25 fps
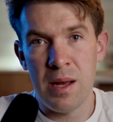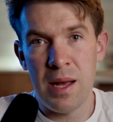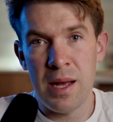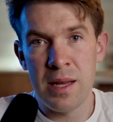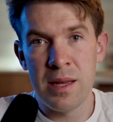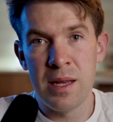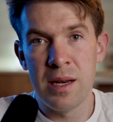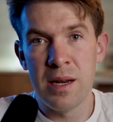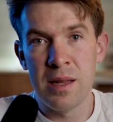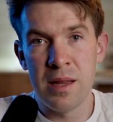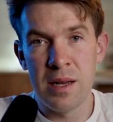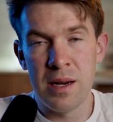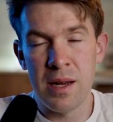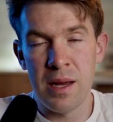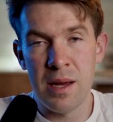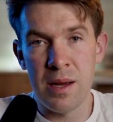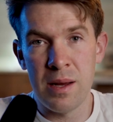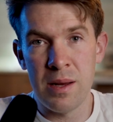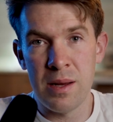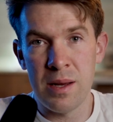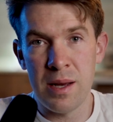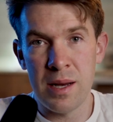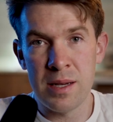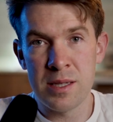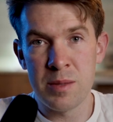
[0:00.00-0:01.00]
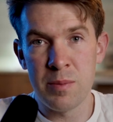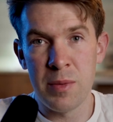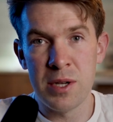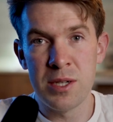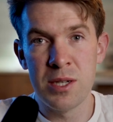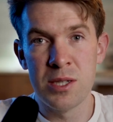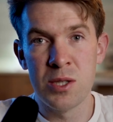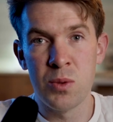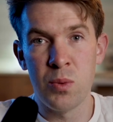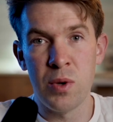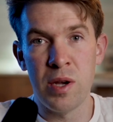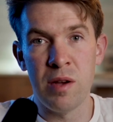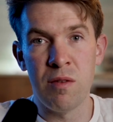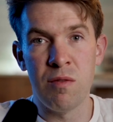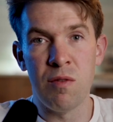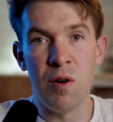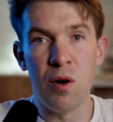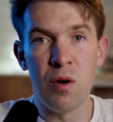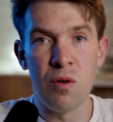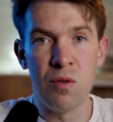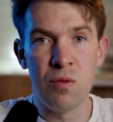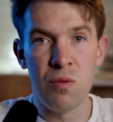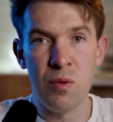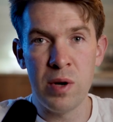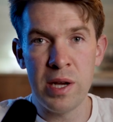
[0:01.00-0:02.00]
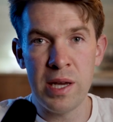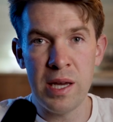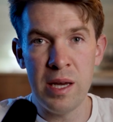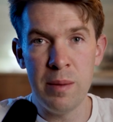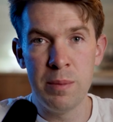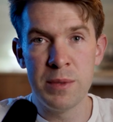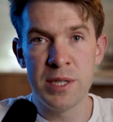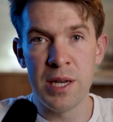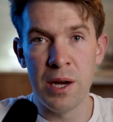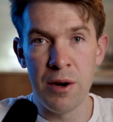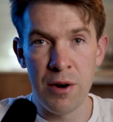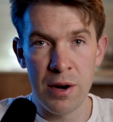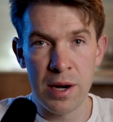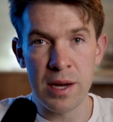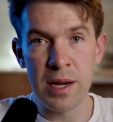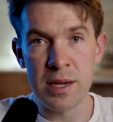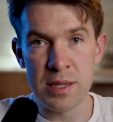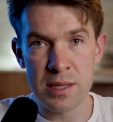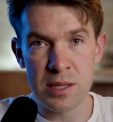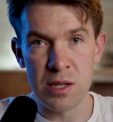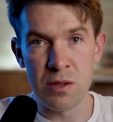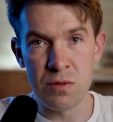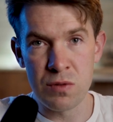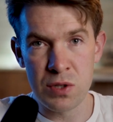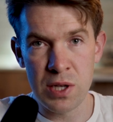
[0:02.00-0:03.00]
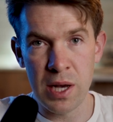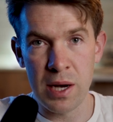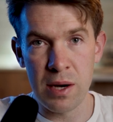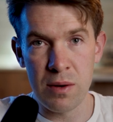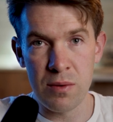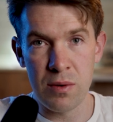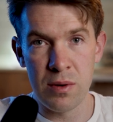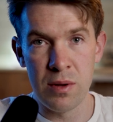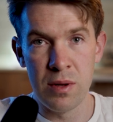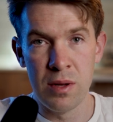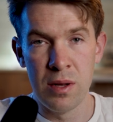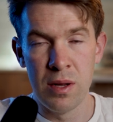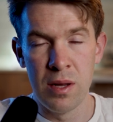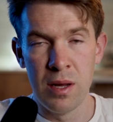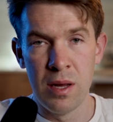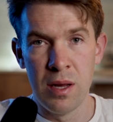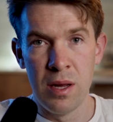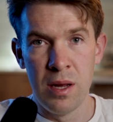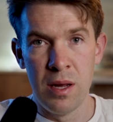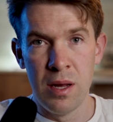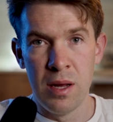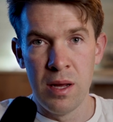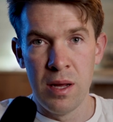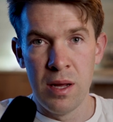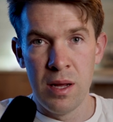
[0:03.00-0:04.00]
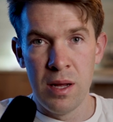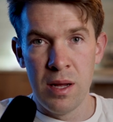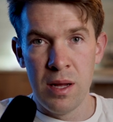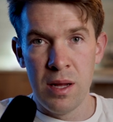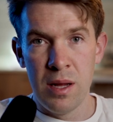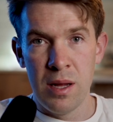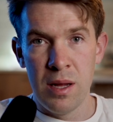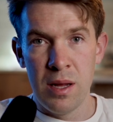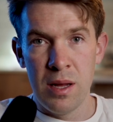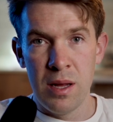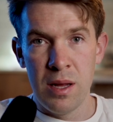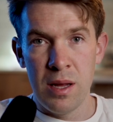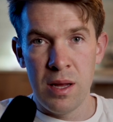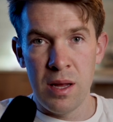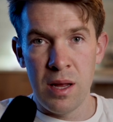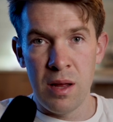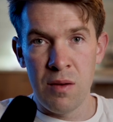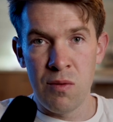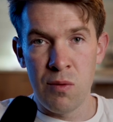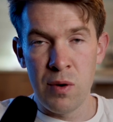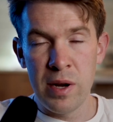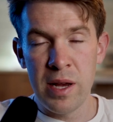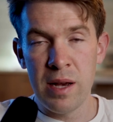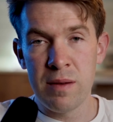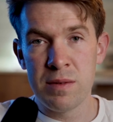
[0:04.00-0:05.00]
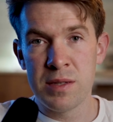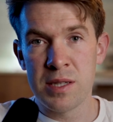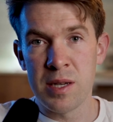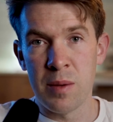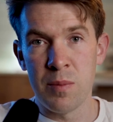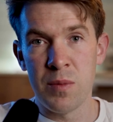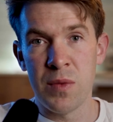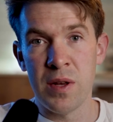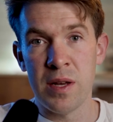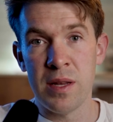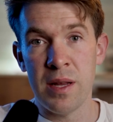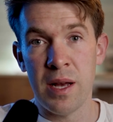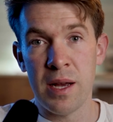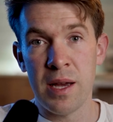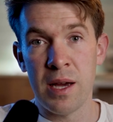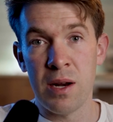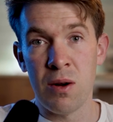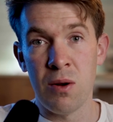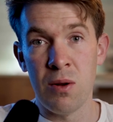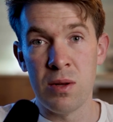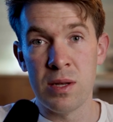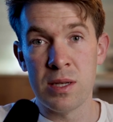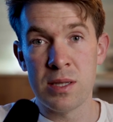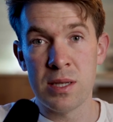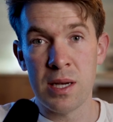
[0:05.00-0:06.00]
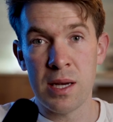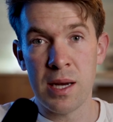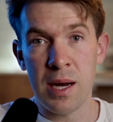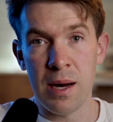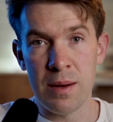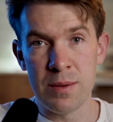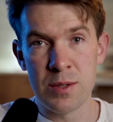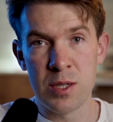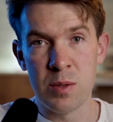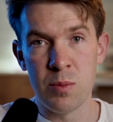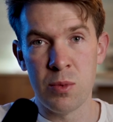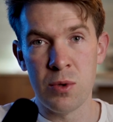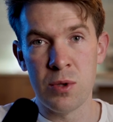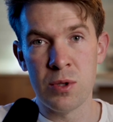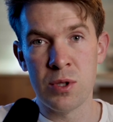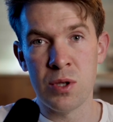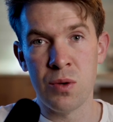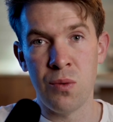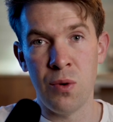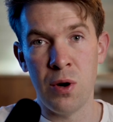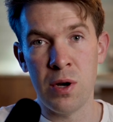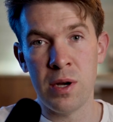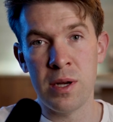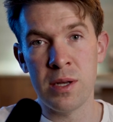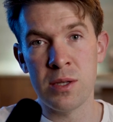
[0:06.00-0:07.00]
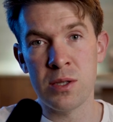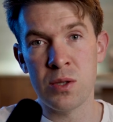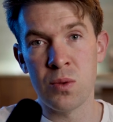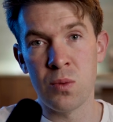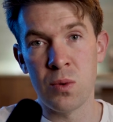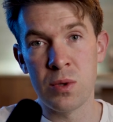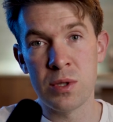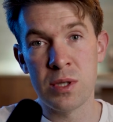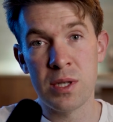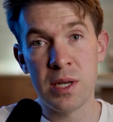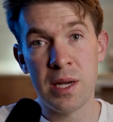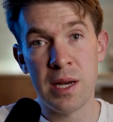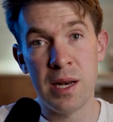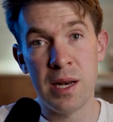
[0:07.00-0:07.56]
at the end of the day, as much as we evolve, we keep tearing ourselves down. If we have something that can hold us accountable to working towards the